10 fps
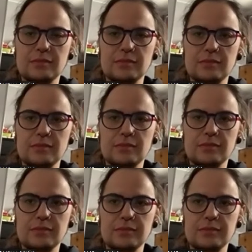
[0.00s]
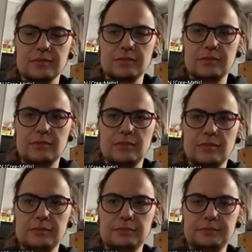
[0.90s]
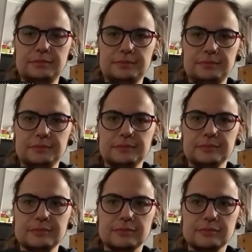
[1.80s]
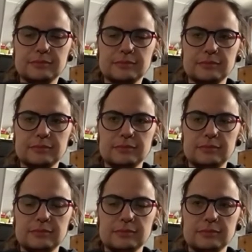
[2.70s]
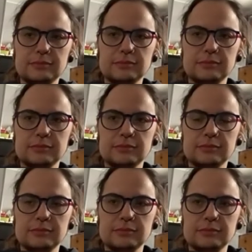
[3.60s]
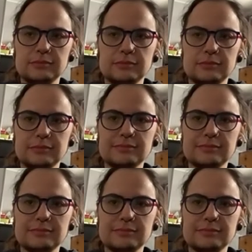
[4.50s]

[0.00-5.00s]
(not speaking)